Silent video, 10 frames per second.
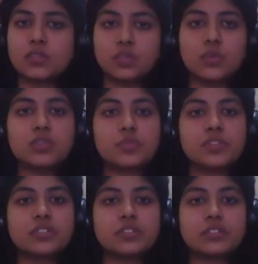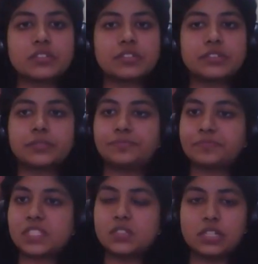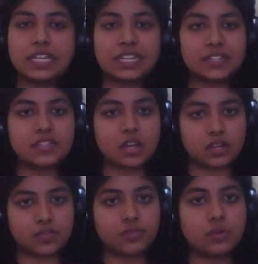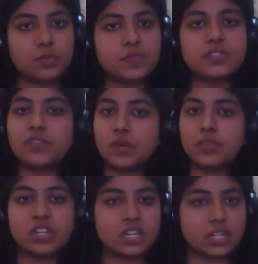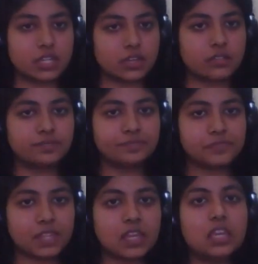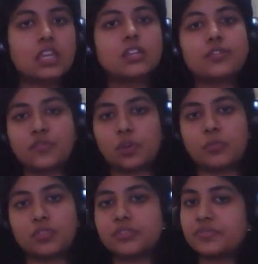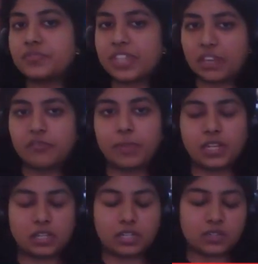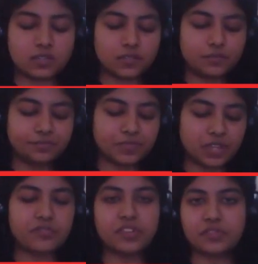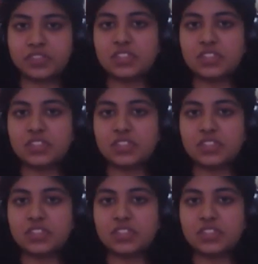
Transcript: those were the earliest art forms found in India in the form of cave paintings, 5th